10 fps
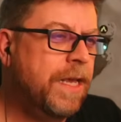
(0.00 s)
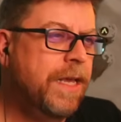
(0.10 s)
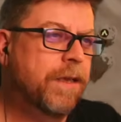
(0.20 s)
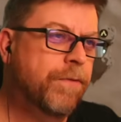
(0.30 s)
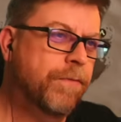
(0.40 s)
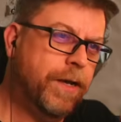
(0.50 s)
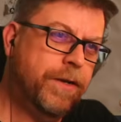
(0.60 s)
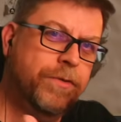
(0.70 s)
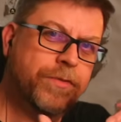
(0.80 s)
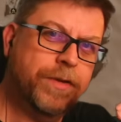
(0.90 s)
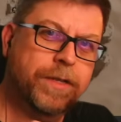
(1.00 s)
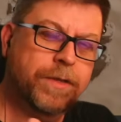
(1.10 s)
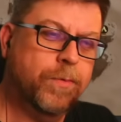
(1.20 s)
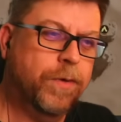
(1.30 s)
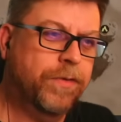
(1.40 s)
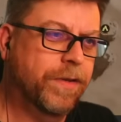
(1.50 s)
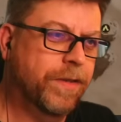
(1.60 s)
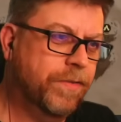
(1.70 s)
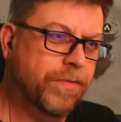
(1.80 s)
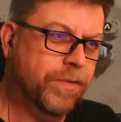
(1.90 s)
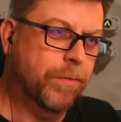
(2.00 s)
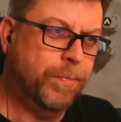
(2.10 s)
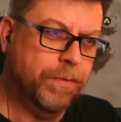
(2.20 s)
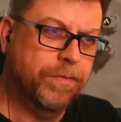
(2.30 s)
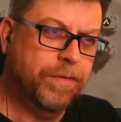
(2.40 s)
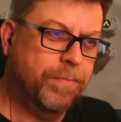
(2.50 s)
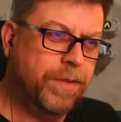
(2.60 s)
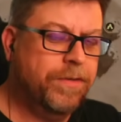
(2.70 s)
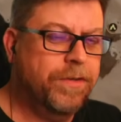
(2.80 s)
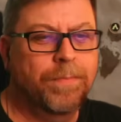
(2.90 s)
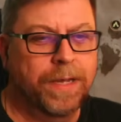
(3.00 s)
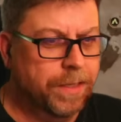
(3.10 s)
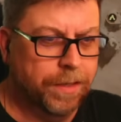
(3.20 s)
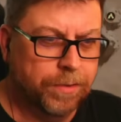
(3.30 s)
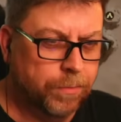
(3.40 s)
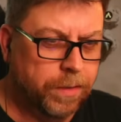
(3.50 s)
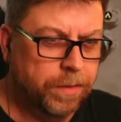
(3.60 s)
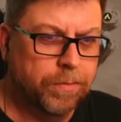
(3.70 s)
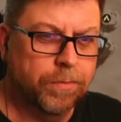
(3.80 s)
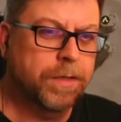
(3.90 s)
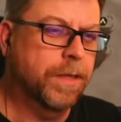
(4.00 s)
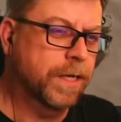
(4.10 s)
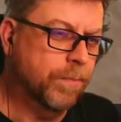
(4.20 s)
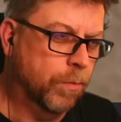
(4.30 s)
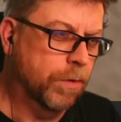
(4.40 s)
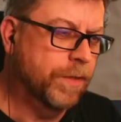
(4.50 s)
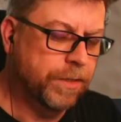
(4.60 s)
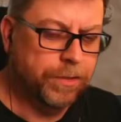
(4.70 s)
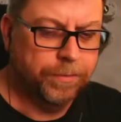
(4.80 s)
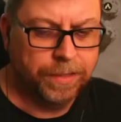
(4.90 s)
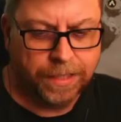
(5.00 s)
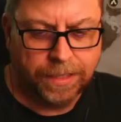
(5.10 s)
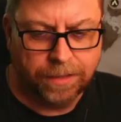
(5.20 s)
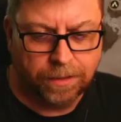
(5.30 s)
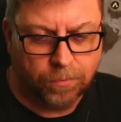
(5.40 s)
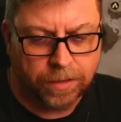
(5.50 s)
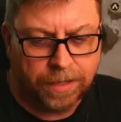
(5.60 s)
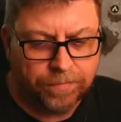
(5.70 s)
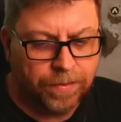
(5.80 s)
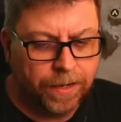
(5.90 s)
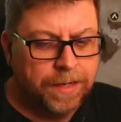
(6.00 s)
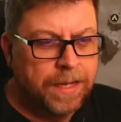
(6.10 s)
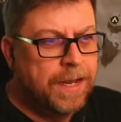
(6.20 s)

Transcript: If you find you're stuck in the quest and he says go build something, just make another one or collect more of it and do it again. It'll work out fine.